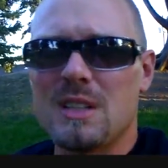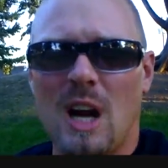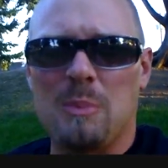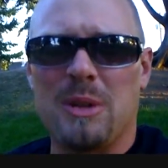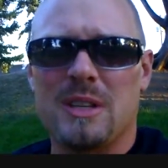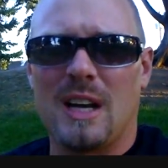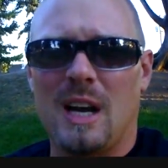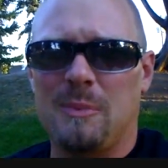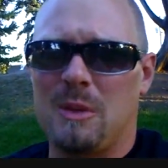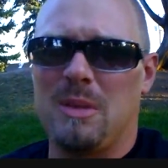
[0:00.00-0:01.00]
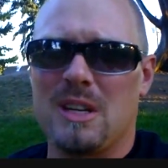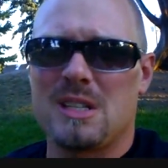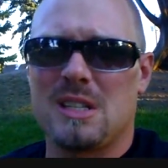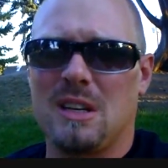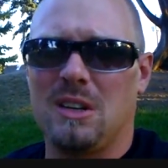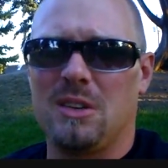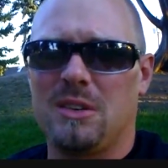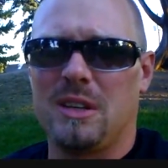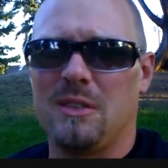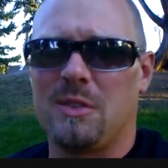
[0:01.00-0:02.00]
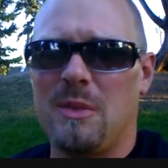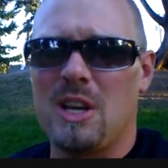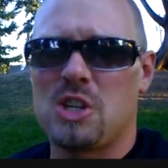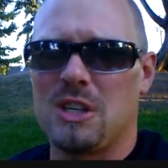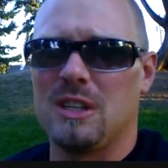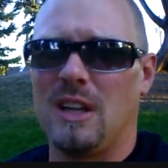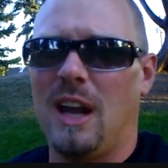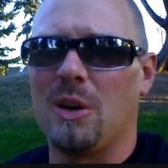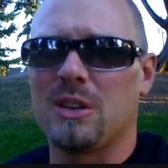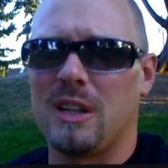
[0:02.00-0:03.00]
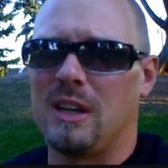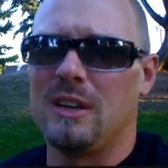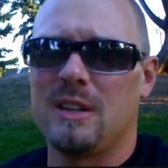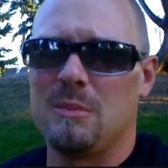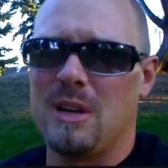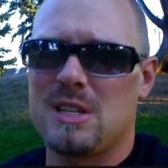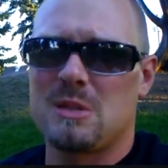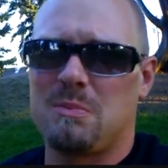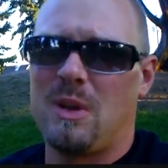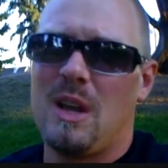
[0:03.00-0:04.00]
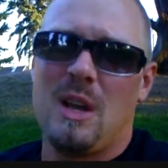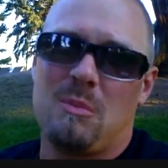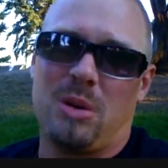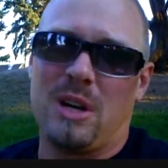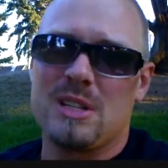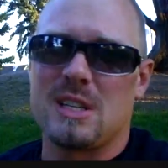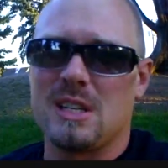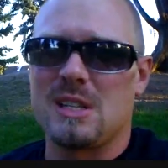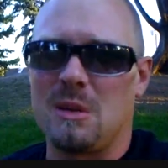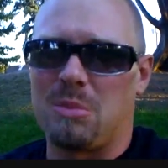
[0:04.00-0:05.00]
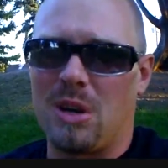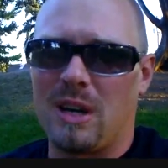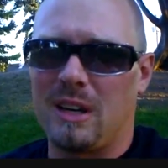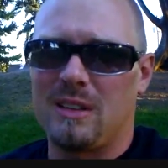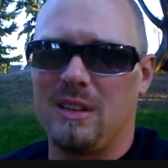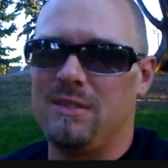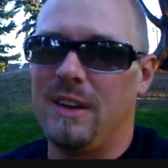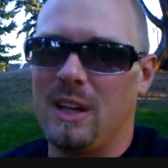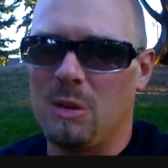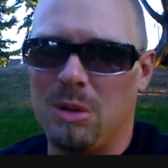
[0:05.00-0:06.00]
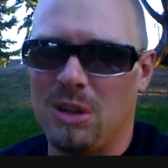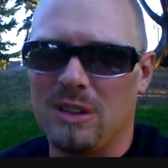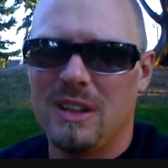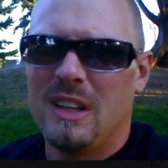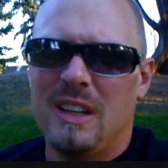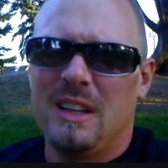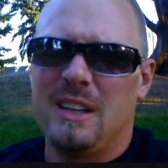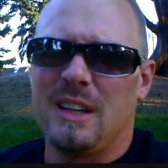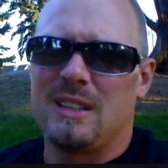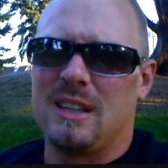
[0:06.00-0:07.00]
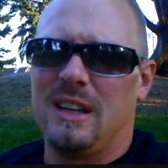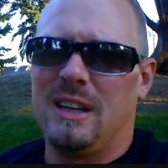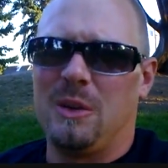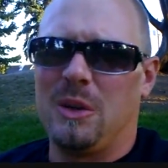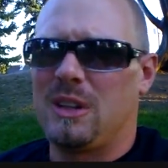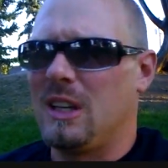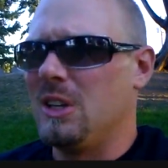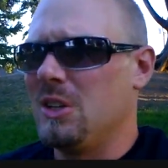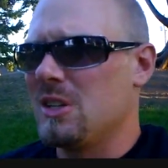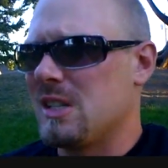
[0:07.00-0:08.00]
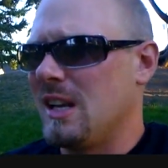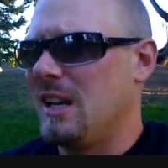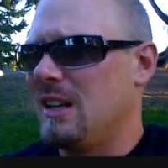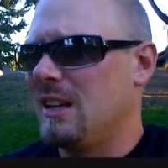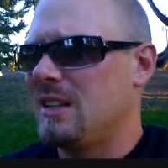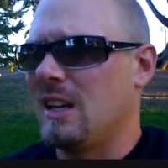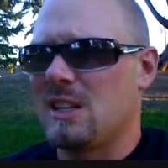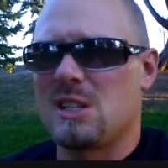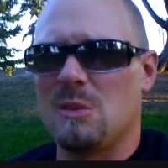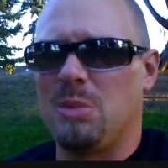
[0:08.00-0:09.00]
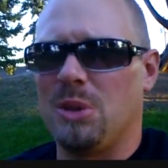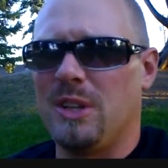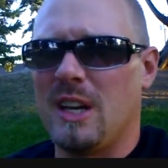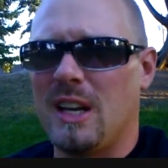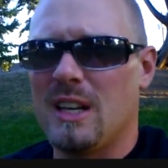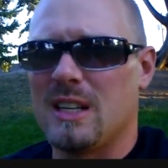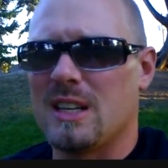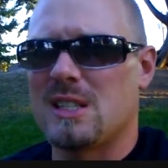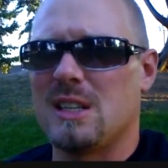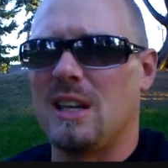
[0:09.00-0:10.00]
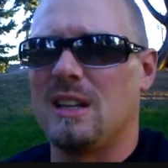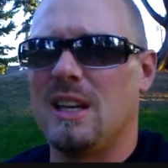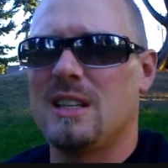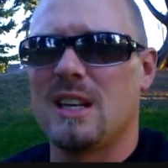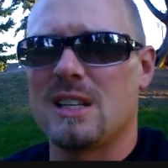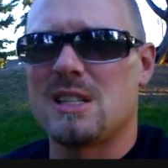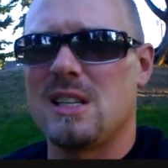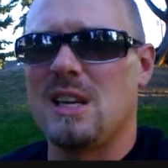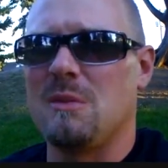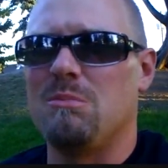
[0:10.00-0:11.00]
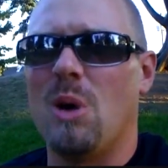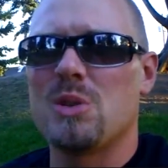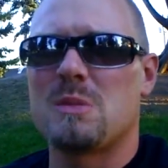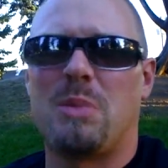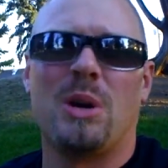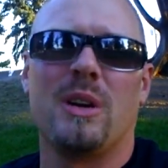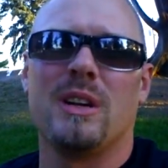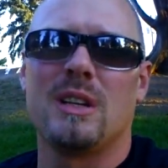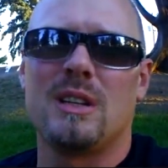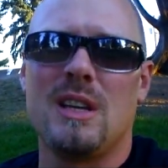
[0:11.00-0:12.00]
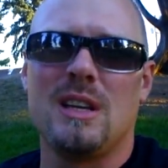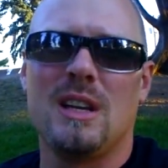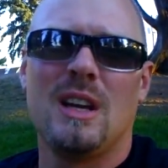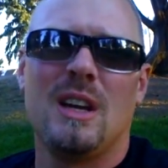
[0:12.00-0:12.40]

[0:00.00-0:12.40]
top of the top, the best you know information out there, the best process and product available. It, uh, what they do is they, they take a simple D N A test, and they, they test the most pertinent, the,